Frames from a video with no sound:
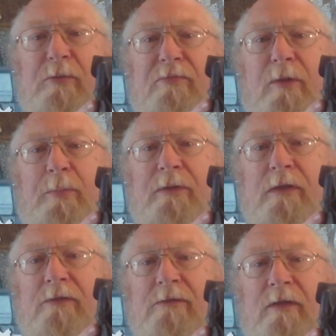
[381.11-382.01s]
to a floppy
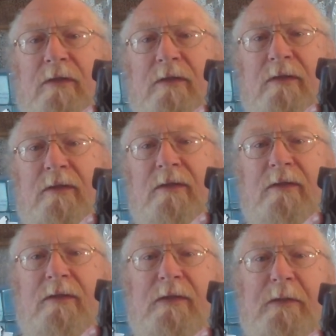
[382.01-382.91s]
disk.
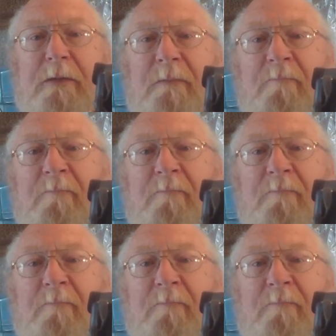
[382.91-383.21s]
Yeah,